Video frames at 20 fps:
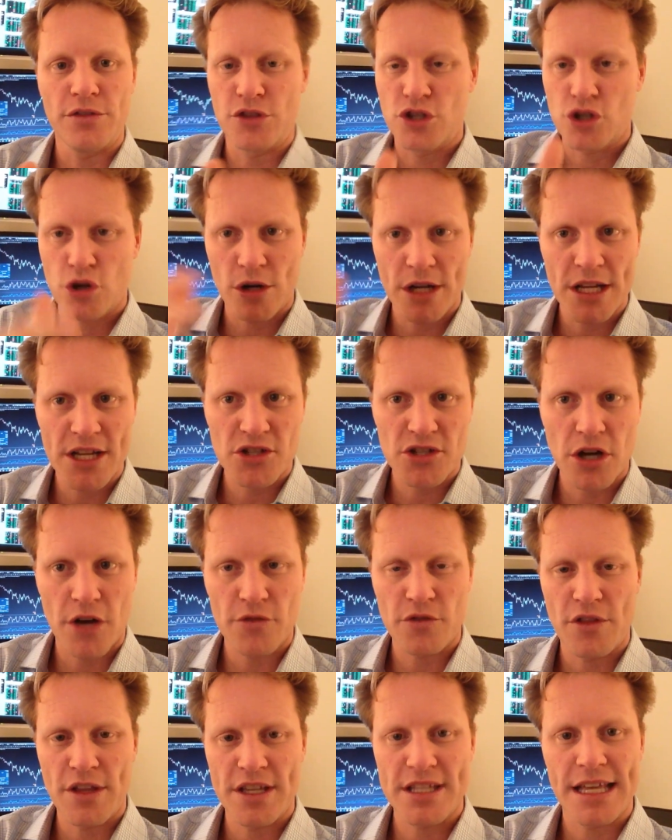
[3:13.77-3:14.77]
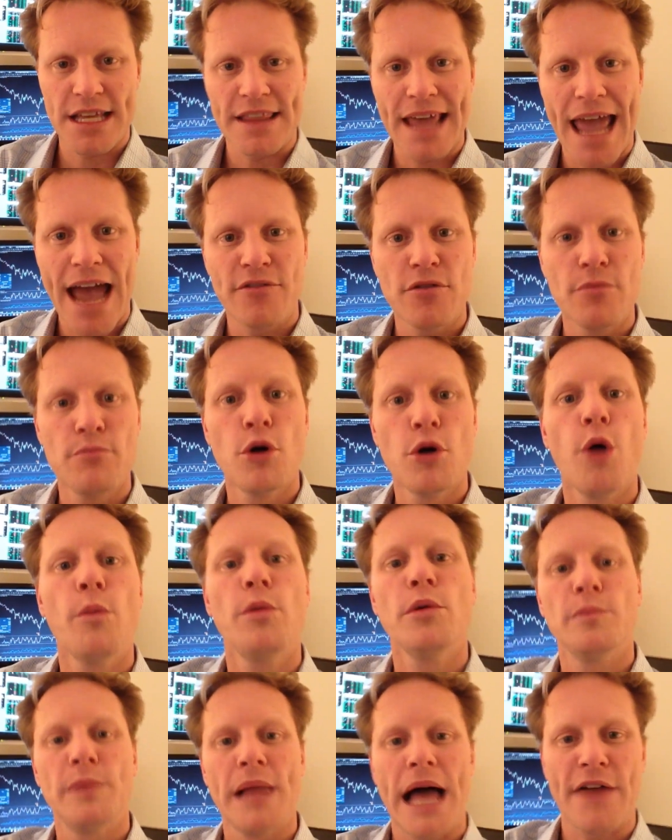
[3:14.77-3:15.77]
charting software and things like that, they have a
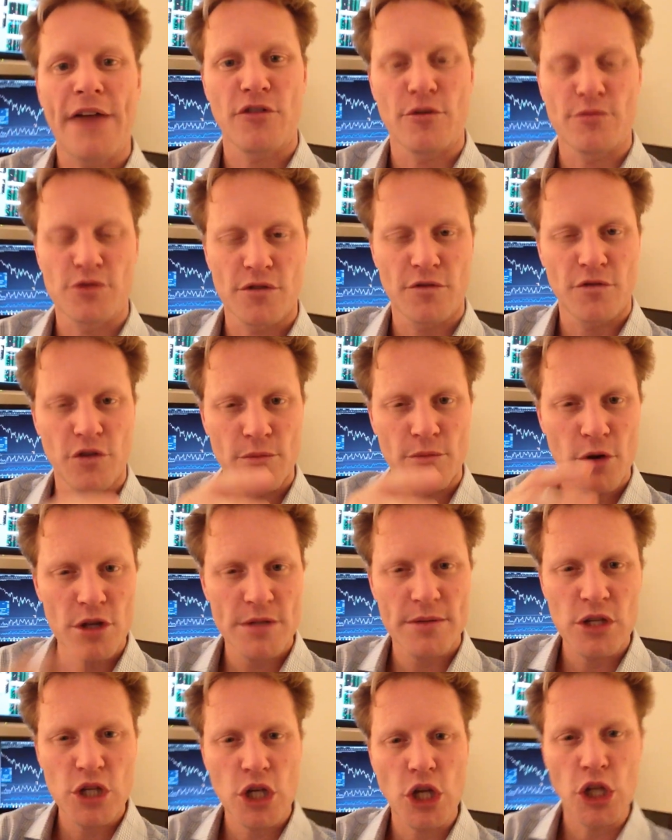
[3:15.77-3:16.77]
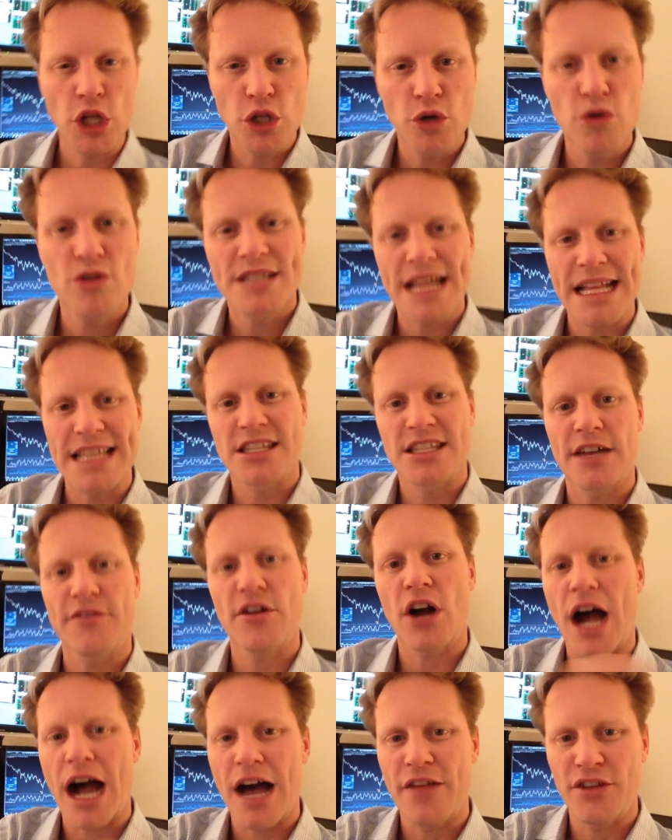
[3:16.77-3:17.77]
mobile platform. So for the most part, you can use that stuff
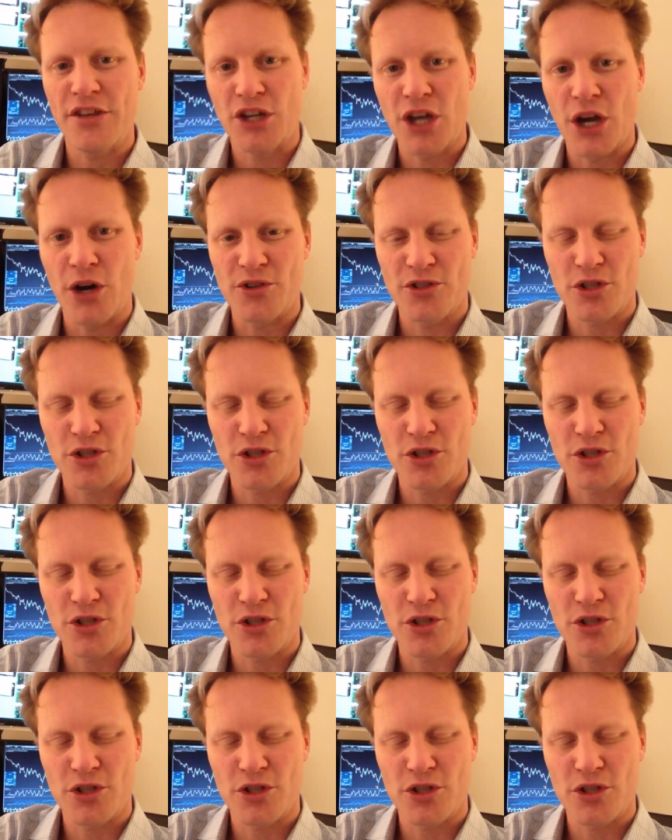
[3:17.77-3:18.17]
on the go.